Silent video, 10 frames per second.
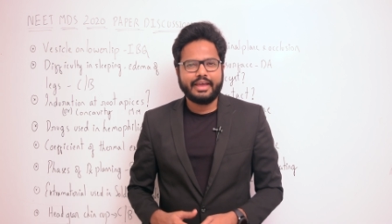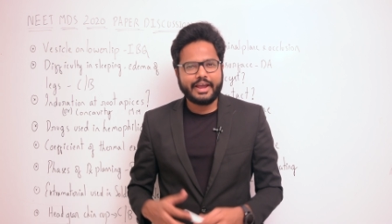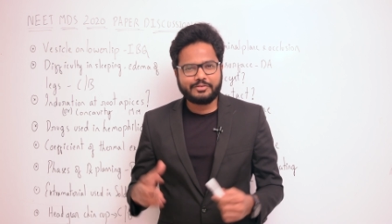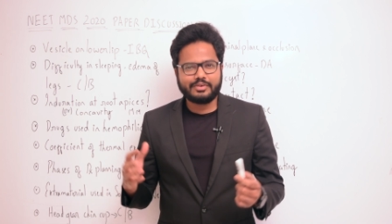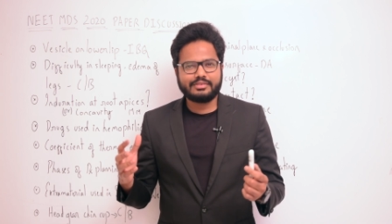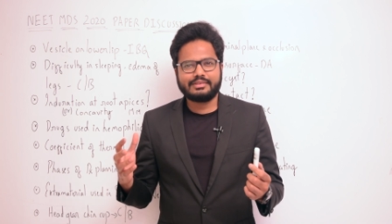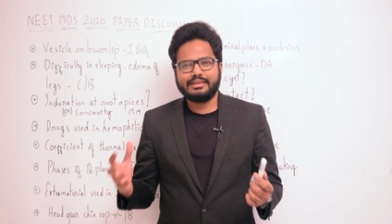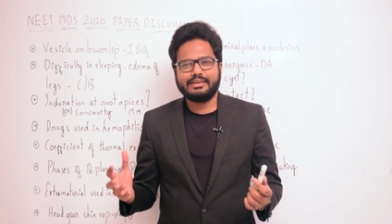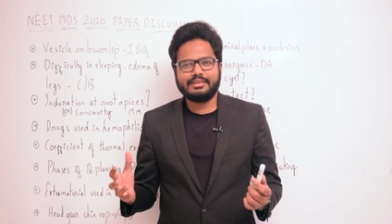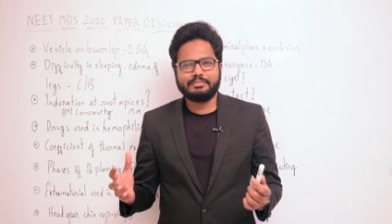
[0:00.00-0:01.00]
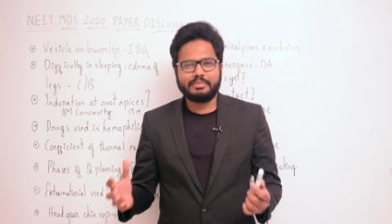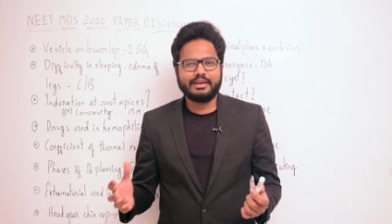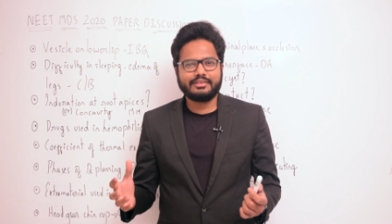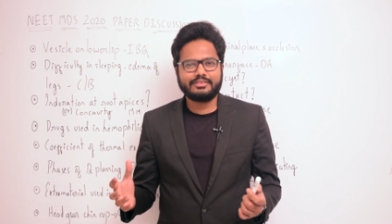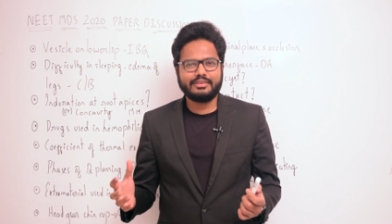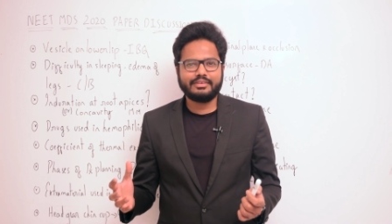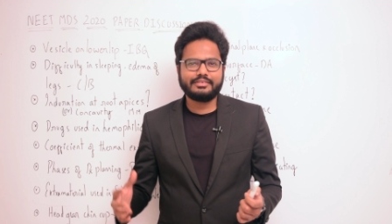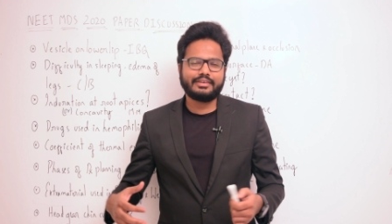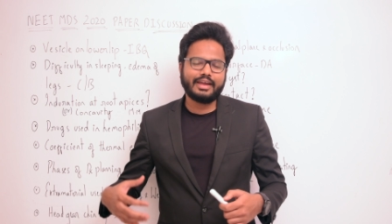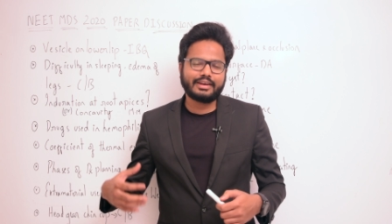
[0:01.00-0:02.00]
It was really a pleasure
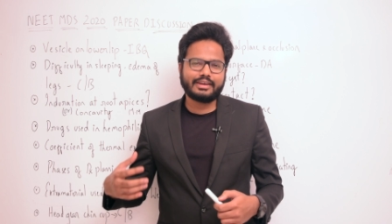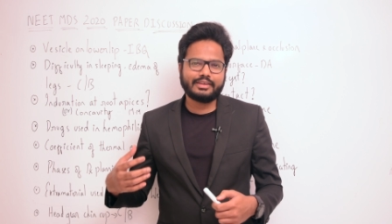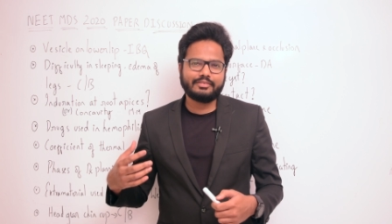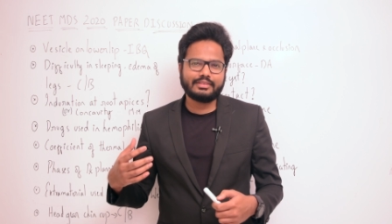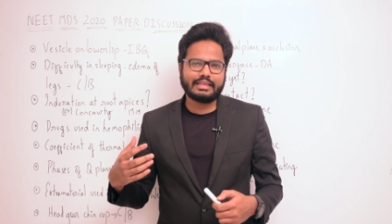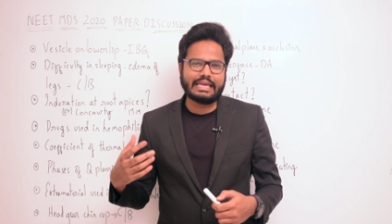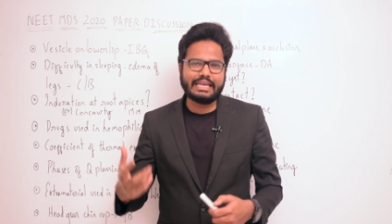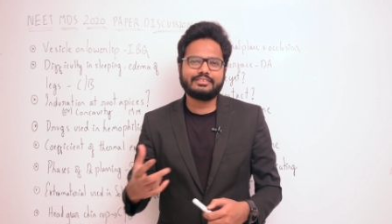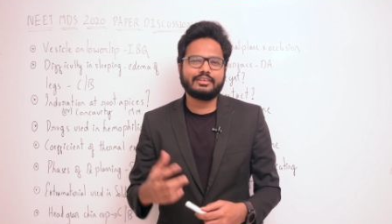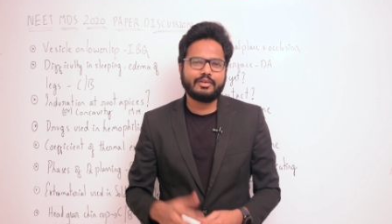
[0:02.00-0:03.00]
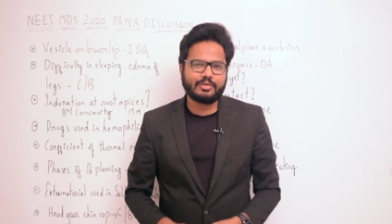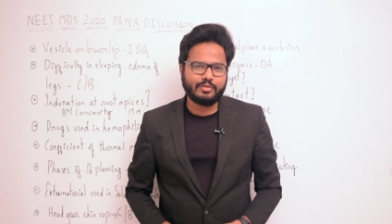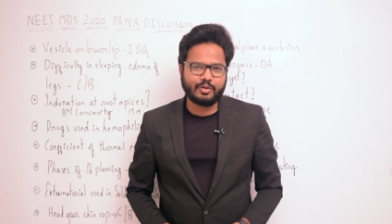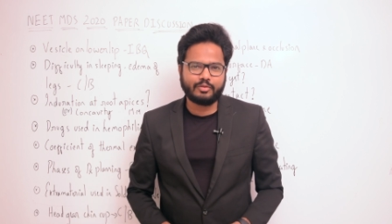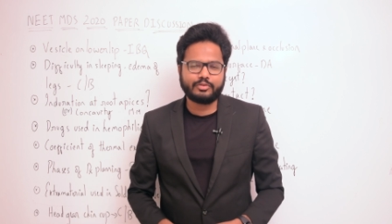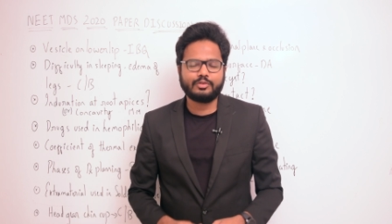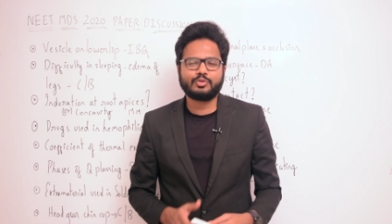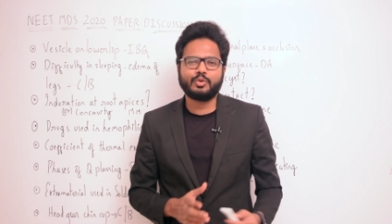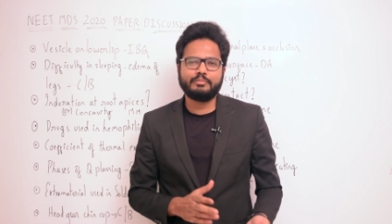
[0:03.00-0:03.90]
interacting with each and every one of you through